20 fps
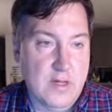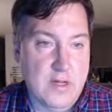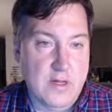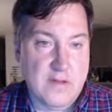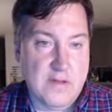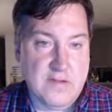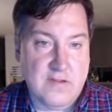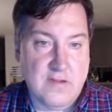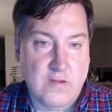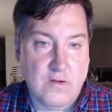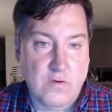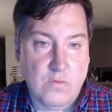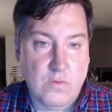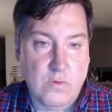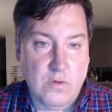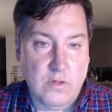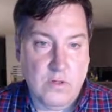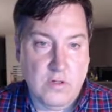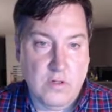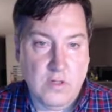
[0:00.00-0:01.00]
So
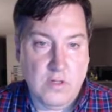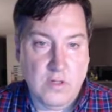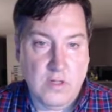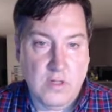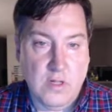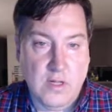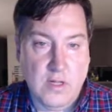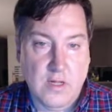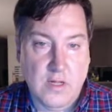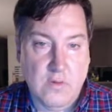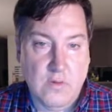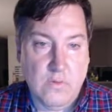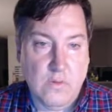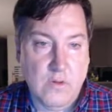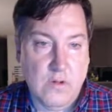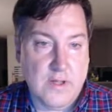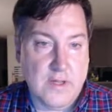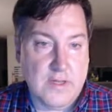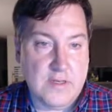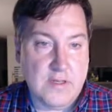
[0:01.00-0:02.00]
we'll
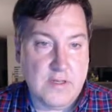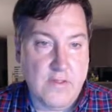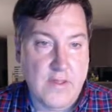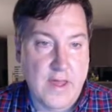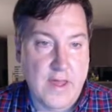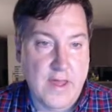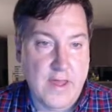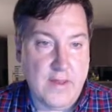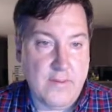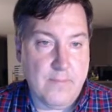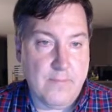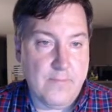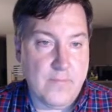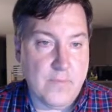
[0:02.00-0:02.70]
get to that.